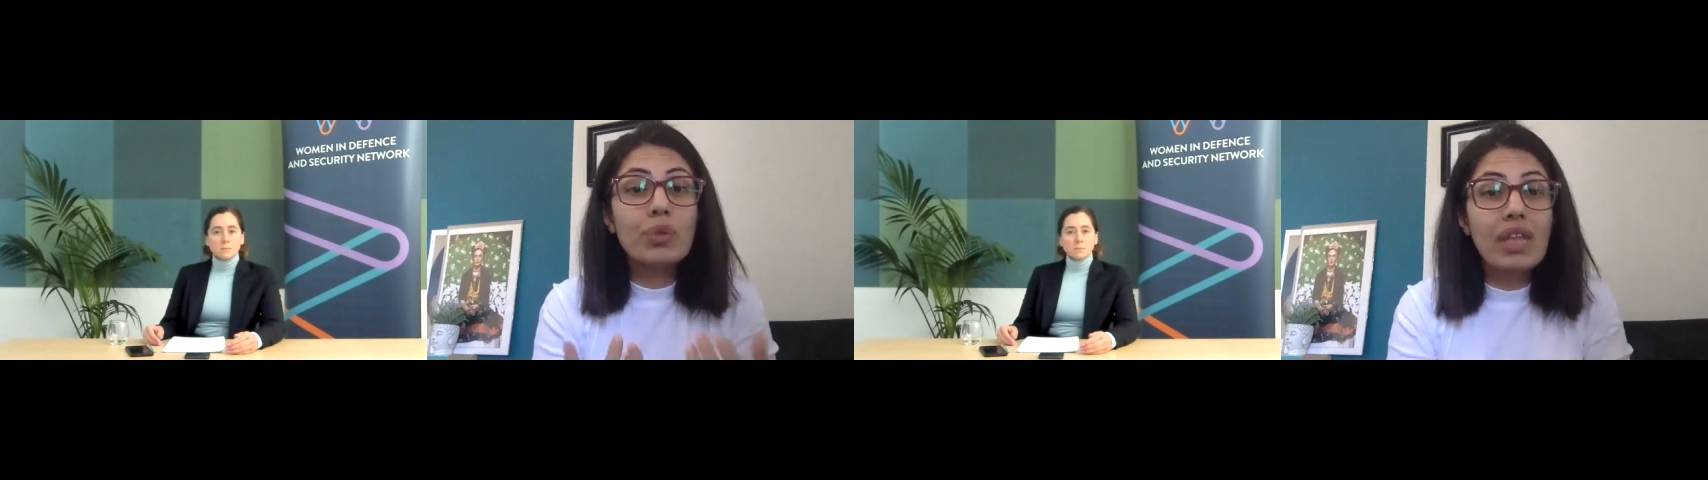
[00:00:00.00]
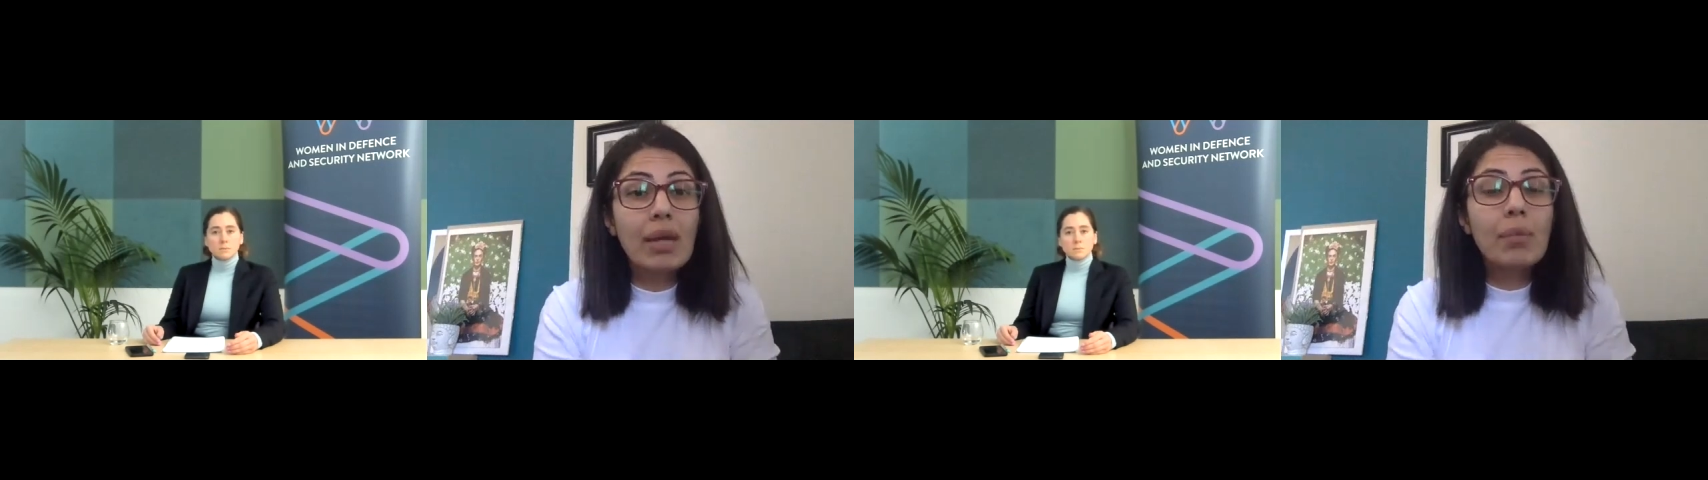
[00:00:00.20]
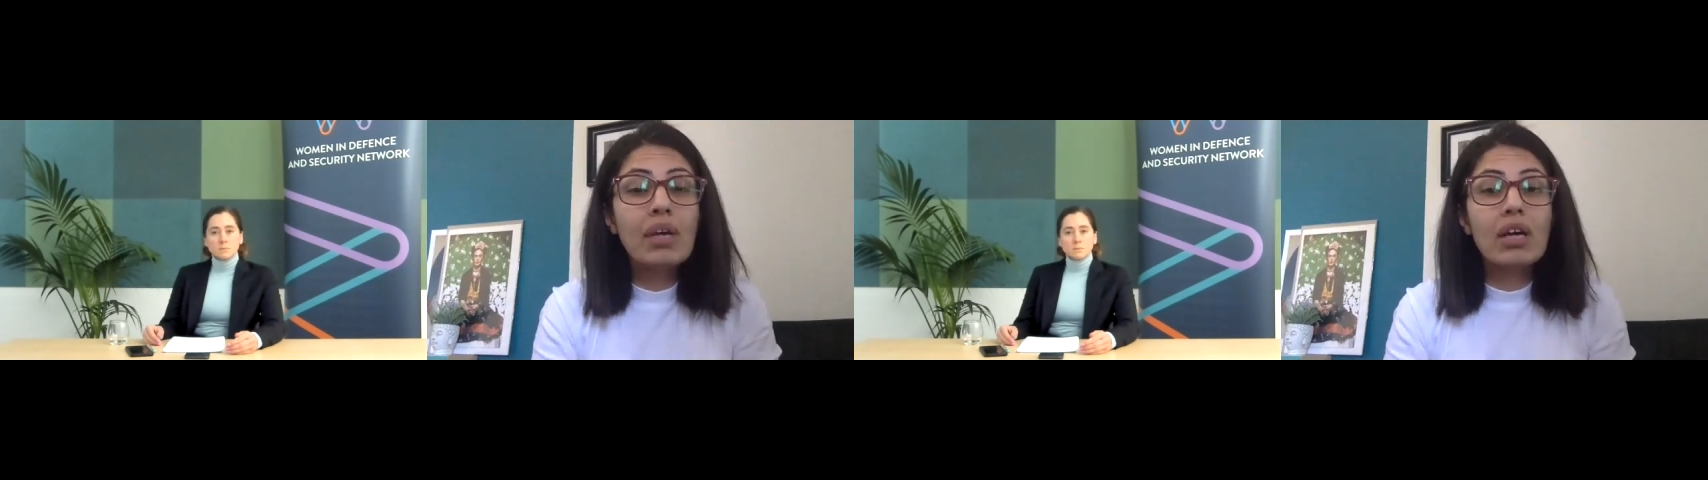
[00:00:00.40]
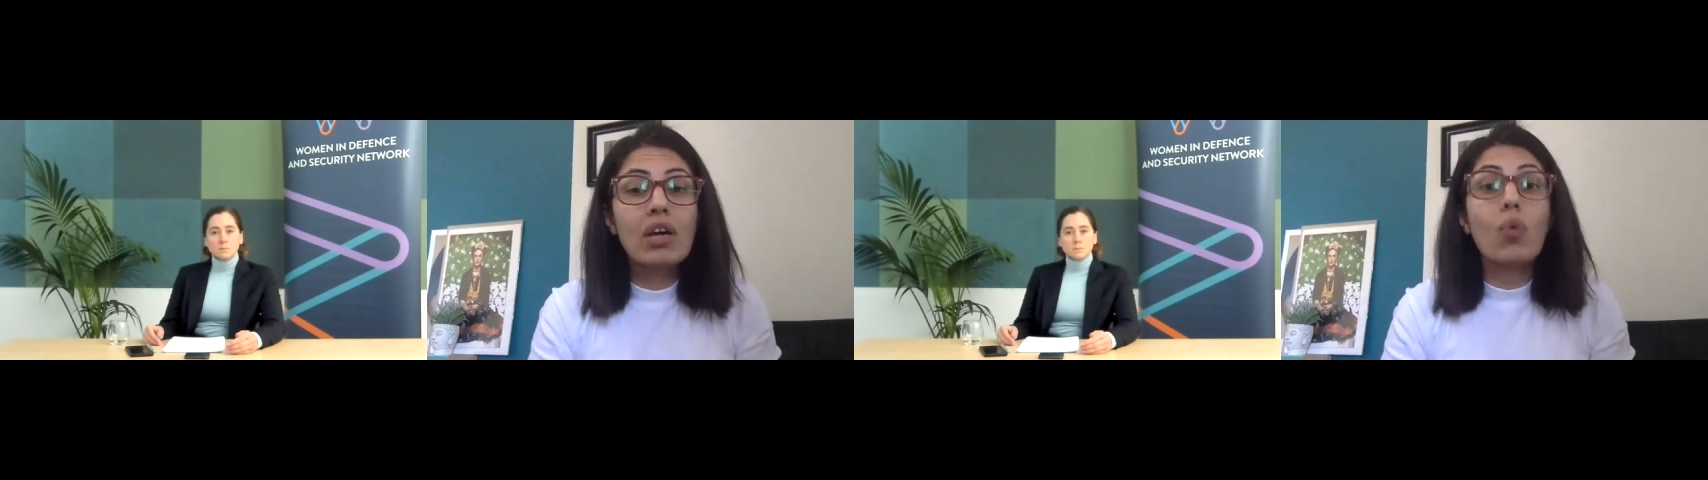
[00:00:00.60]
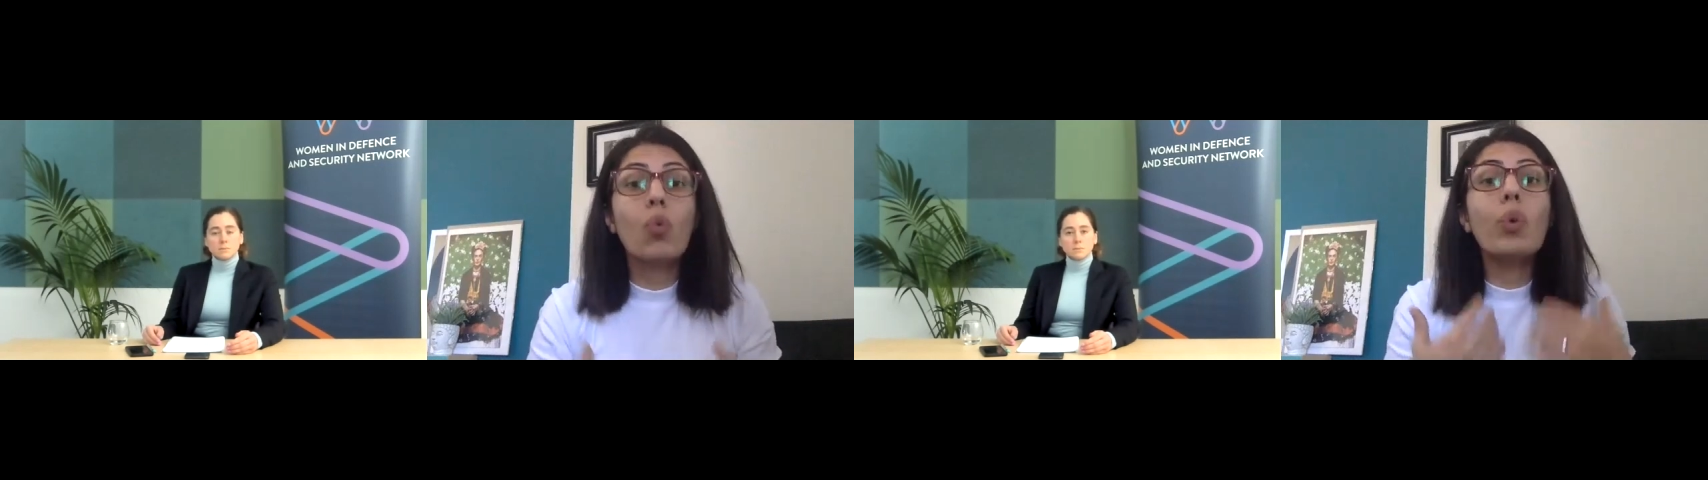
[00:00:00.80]
with them,
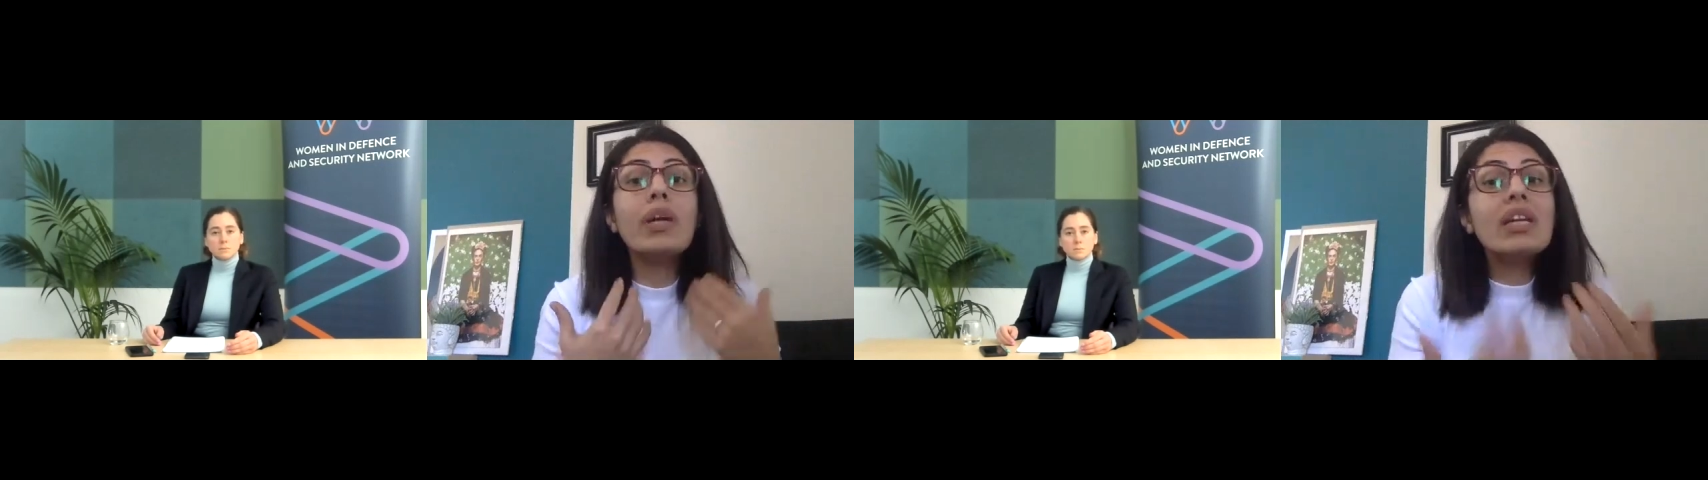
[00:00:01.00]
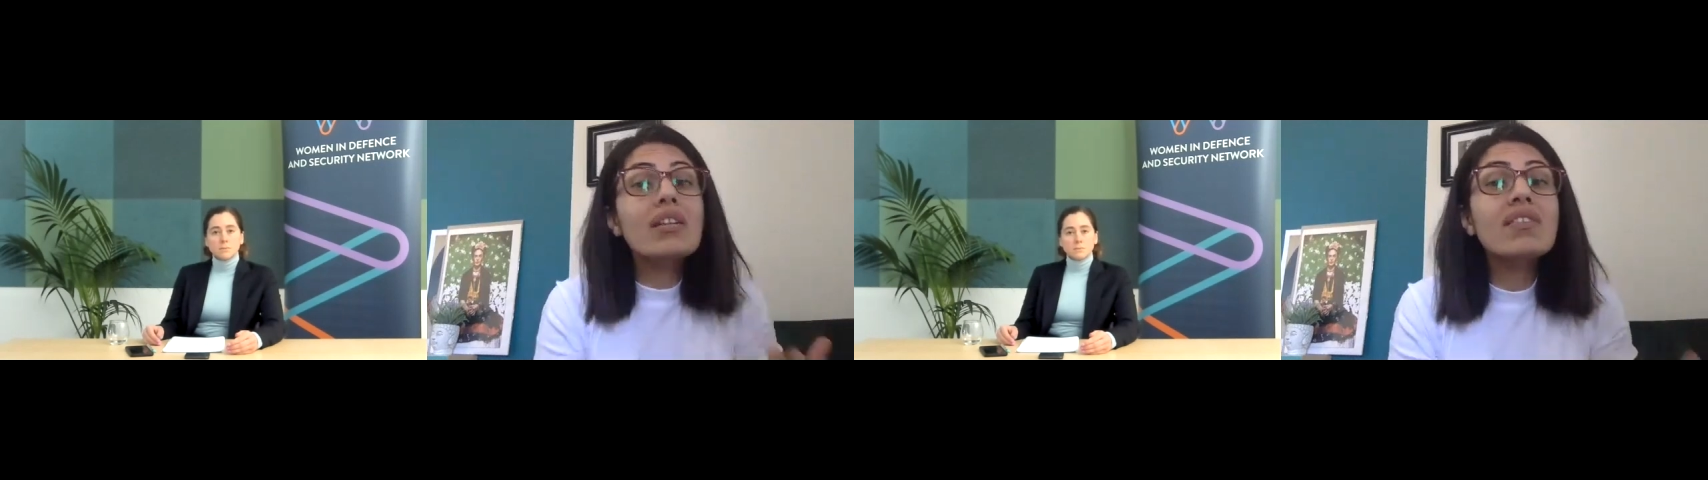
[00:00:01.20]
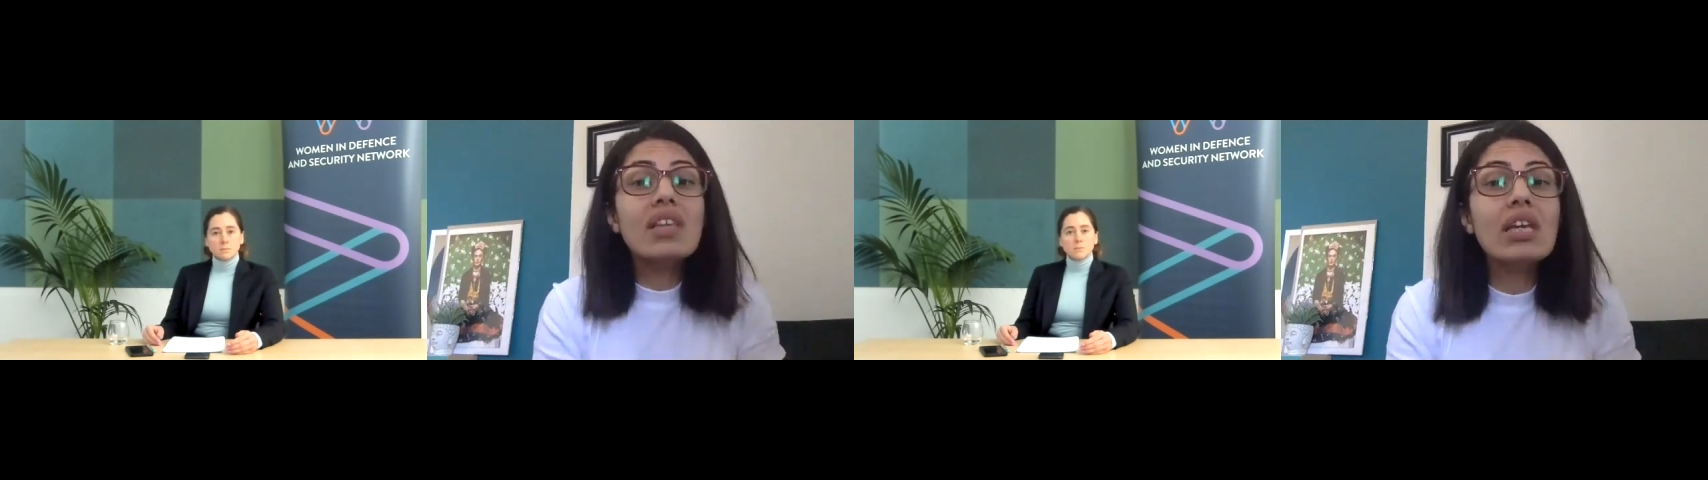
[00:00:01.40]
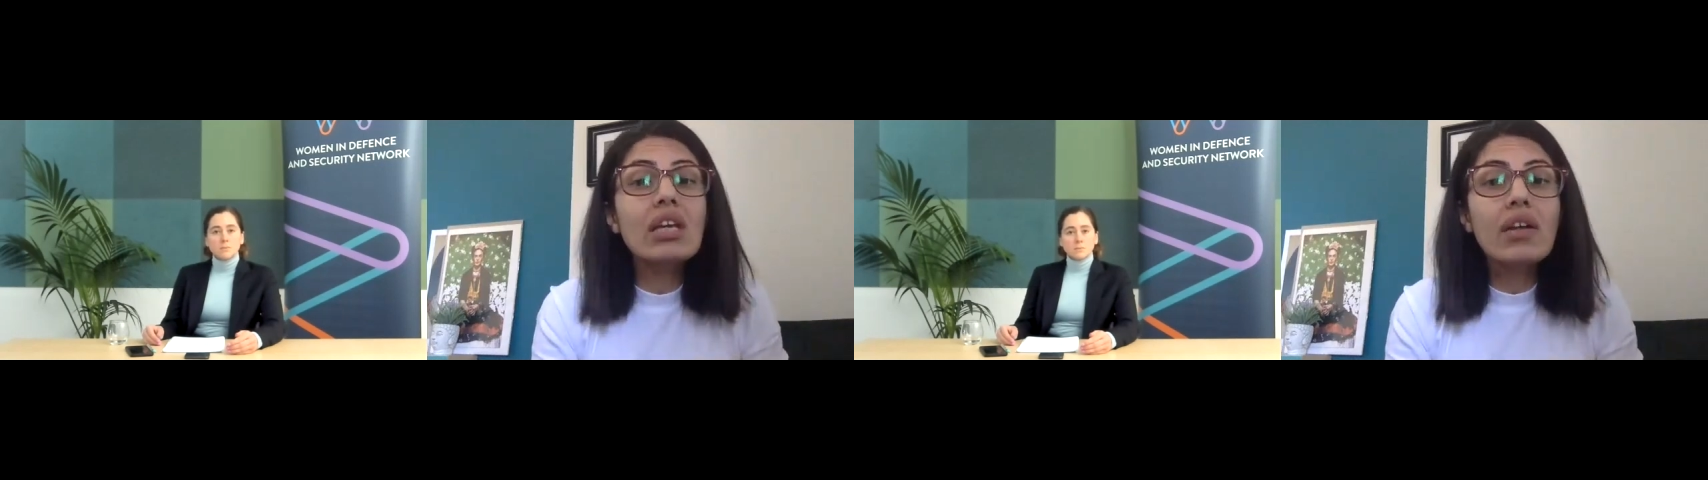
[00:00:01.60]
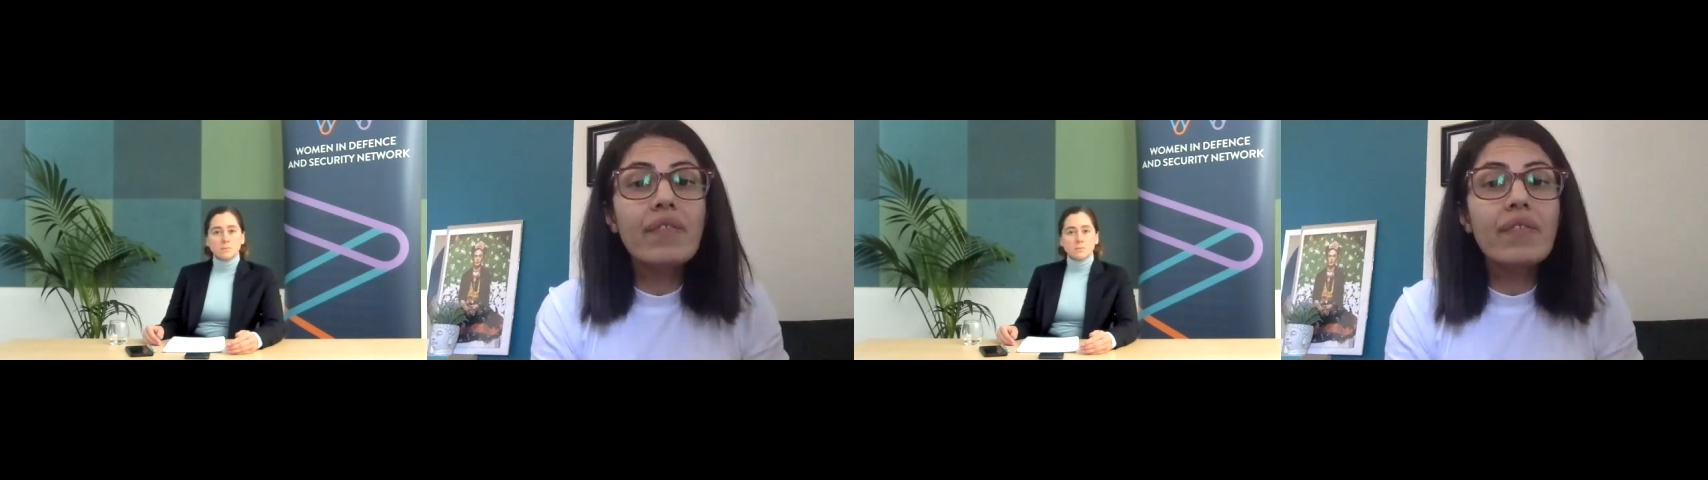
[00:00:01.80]
witnessing